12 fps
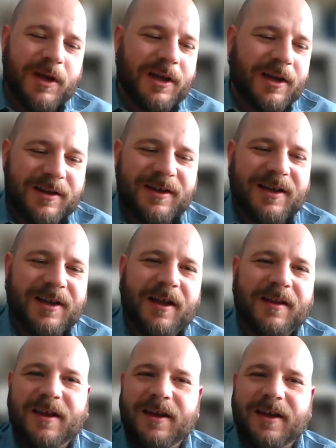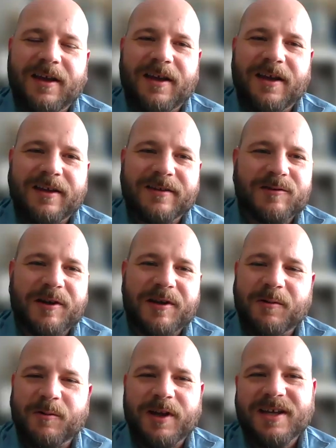in straight
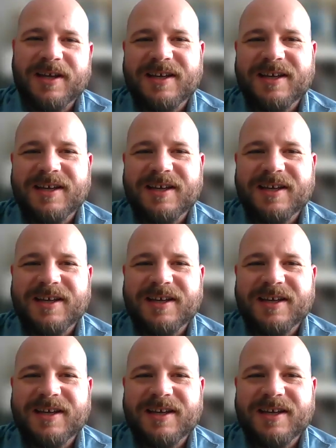away.